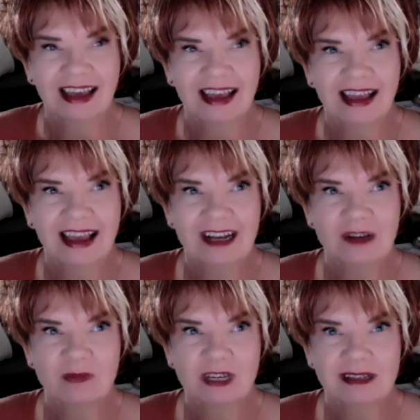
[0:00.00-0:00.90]
and it
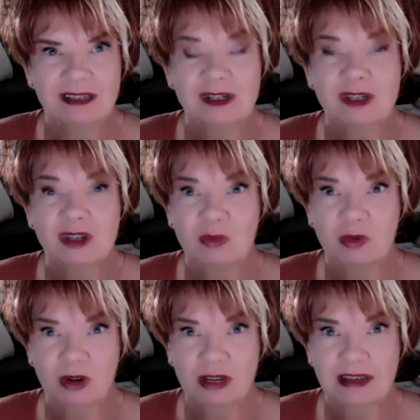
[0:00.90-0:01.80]
means to
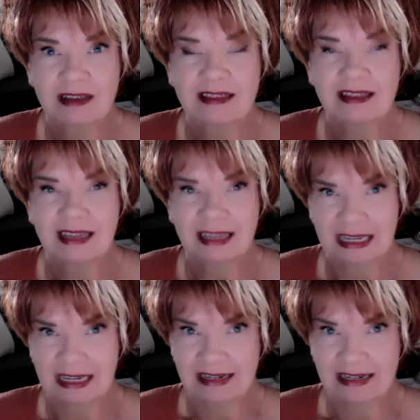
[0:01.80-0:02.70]
breathe
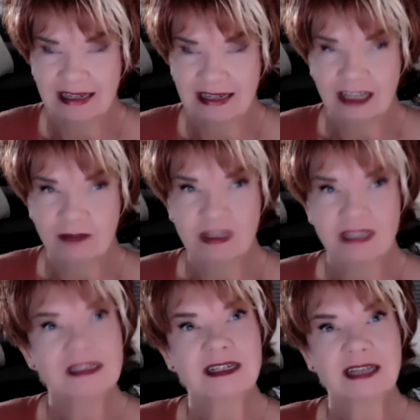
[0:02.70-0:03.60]
in. It
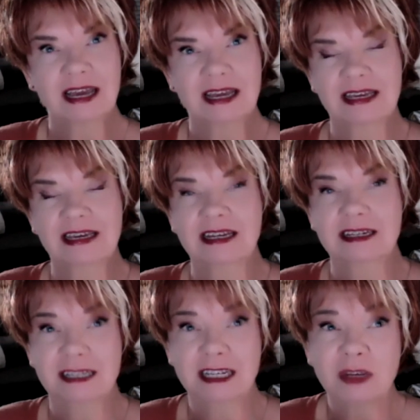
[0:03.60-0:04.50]
means to take a
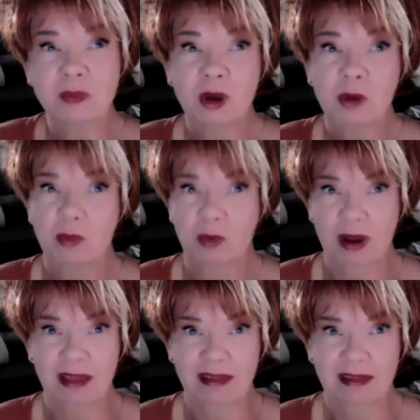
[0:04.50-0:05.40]
deep
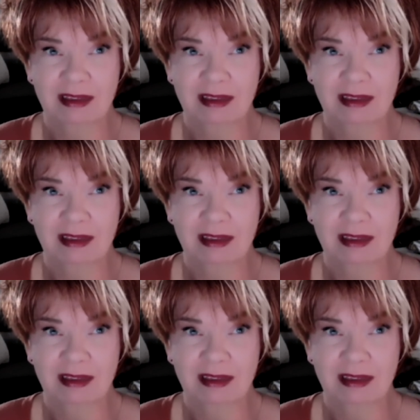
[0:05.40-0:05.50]
breath.